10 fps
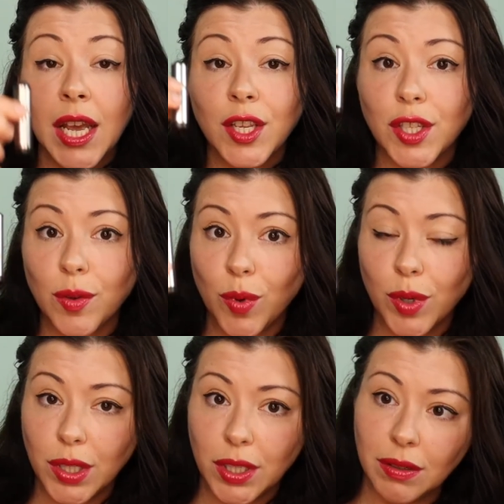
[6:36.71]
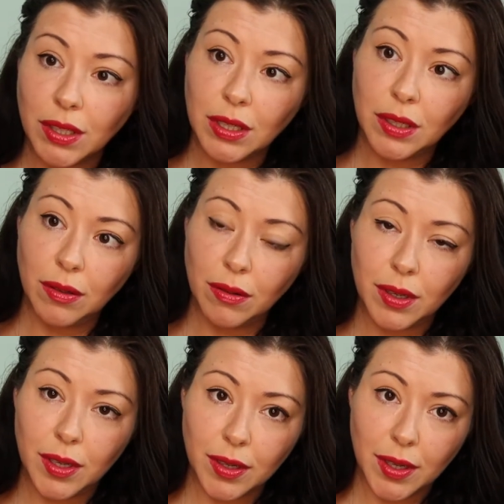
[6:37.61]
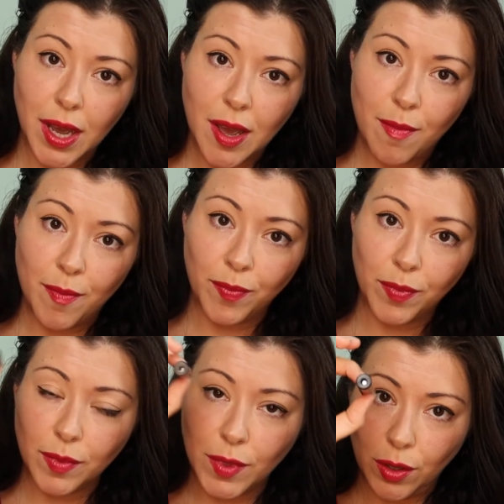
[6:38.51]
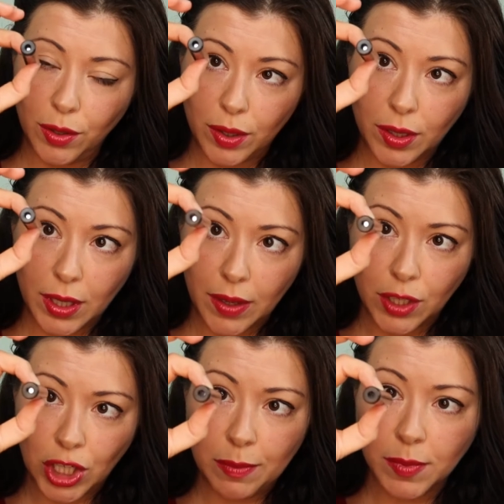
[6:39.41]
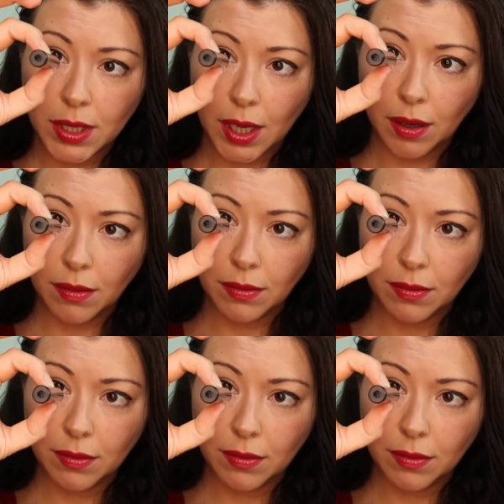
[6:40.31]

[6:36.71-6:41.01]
So what you do is you look at the gemstone